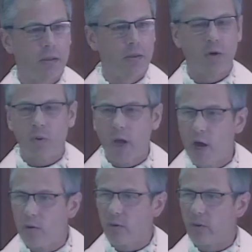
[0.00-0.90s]
the
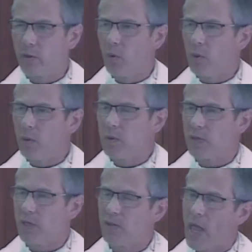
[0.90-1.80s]
crown of
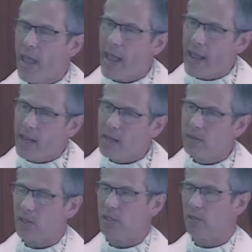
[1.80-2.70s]
thorns, his
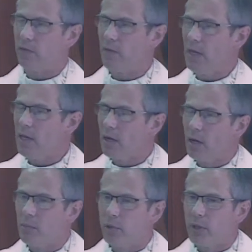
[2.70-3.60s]
hands and his feet
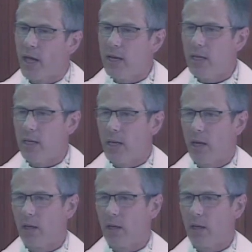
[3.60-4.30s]
all bloody.